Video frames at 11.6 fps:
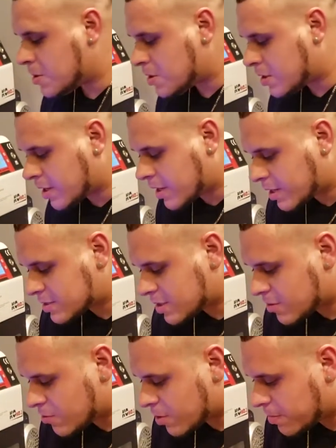Like I
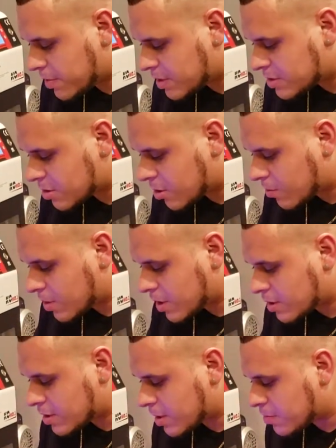see one piece
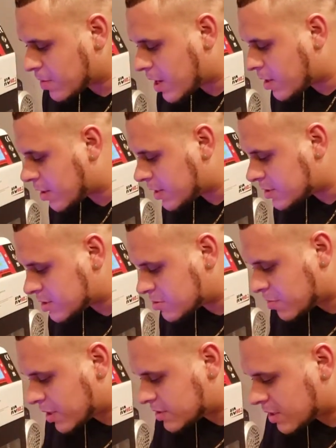already. That black light just
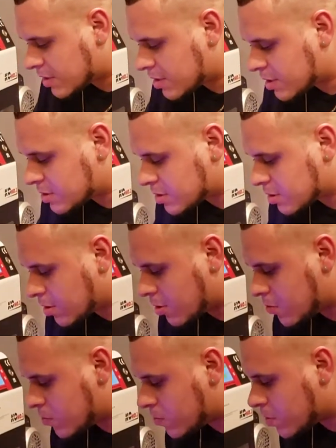makes that dust glow.